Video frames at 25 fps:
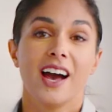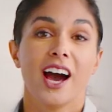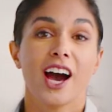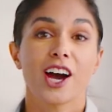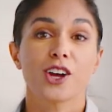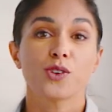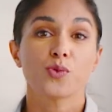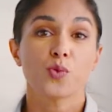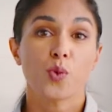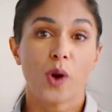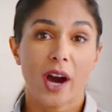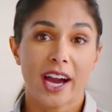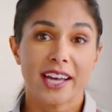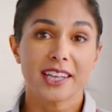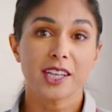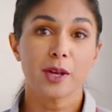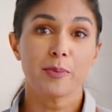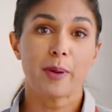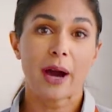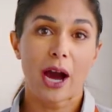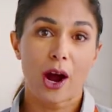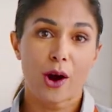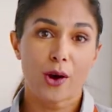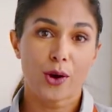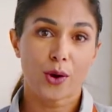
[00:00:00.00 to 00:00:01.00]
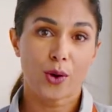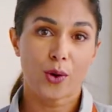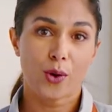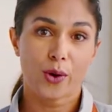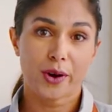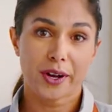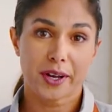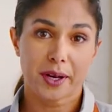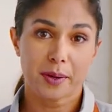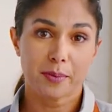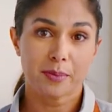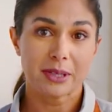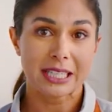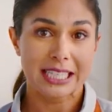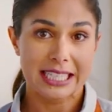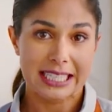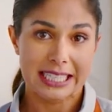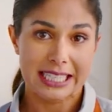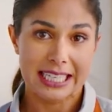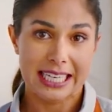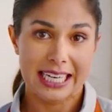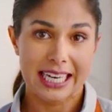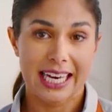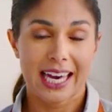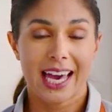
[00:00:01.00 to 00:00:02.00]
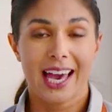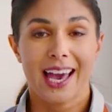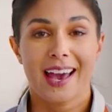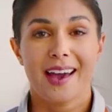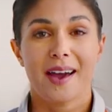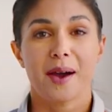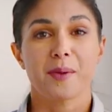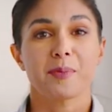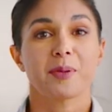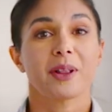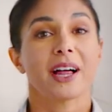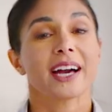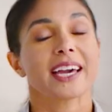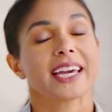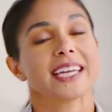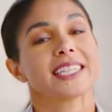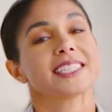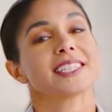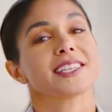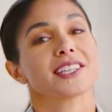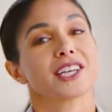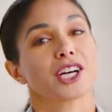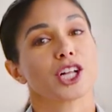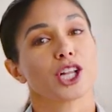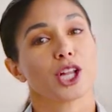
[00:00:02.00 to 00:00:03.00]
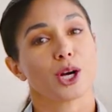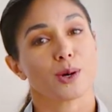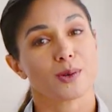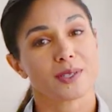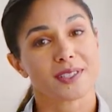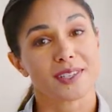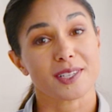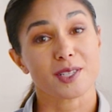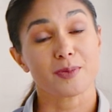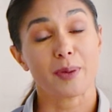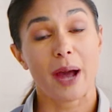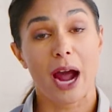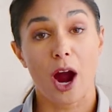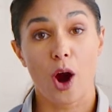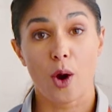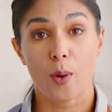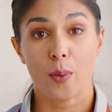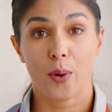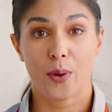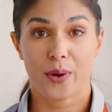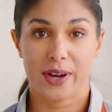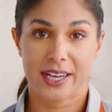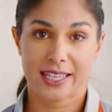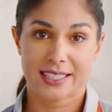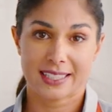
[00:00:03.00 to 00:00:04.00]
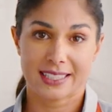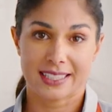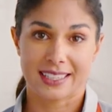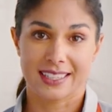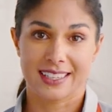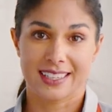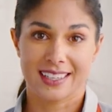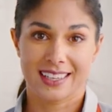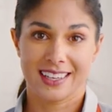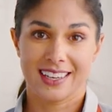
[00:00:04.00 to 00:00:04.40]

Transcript: Unwind the power cord completely and plug into the closest power point.